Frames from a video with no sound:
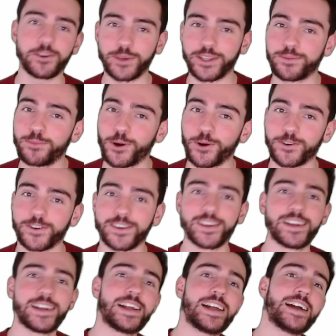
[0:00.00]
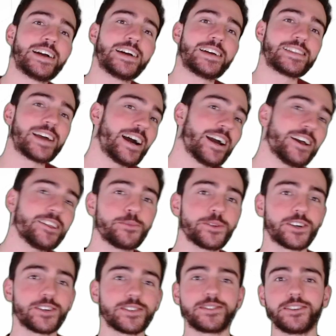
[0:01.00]
a bit more. The high
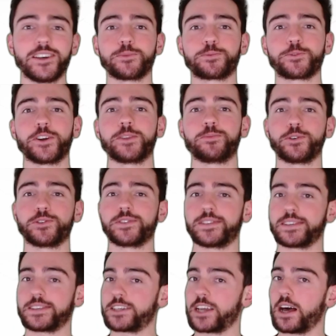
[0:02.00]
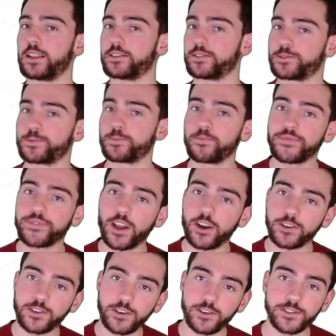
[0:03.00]
luminosity upgrade poses a challenge.
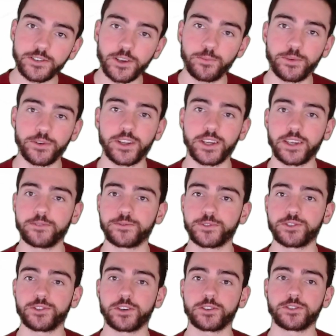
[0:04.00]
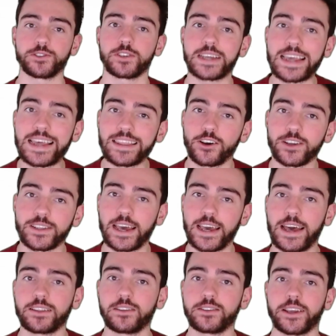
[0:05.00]
Our current computing infrastructure cannot
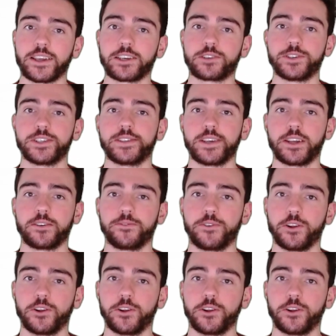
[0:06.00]
handle the increased data